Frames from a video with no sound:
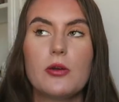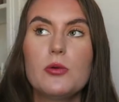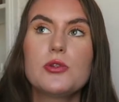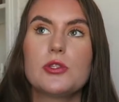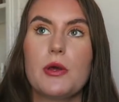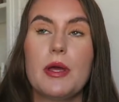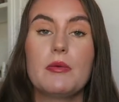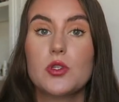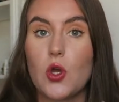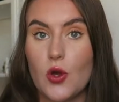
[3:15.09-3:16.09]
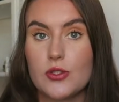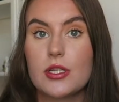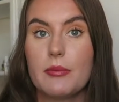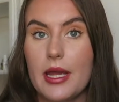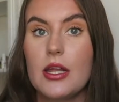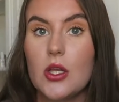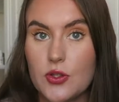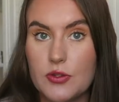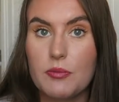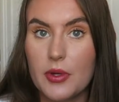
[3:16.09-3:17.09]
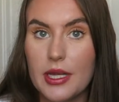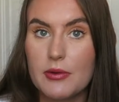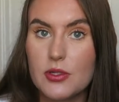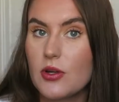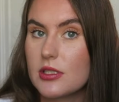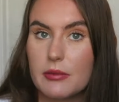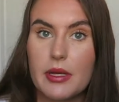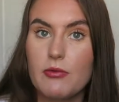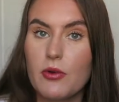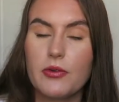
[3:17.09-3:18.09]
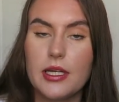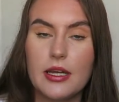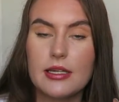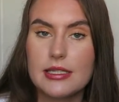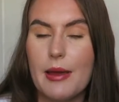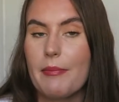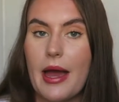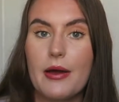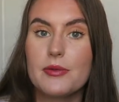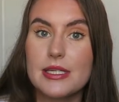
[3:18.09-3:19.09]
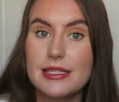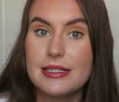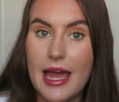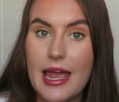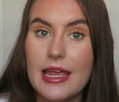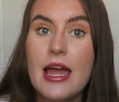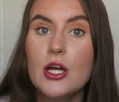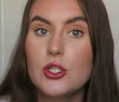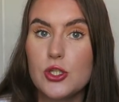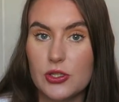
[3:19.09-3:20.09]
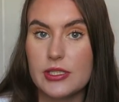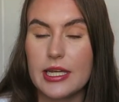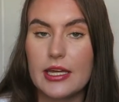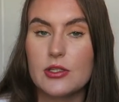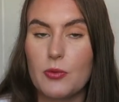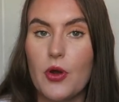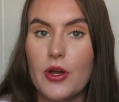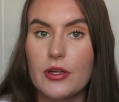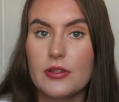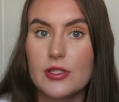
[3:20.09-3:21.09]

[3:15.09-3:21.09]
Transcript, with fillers: And also it was costing me a lot of money. It was costing me roughly like ten pounds a day just to get to work.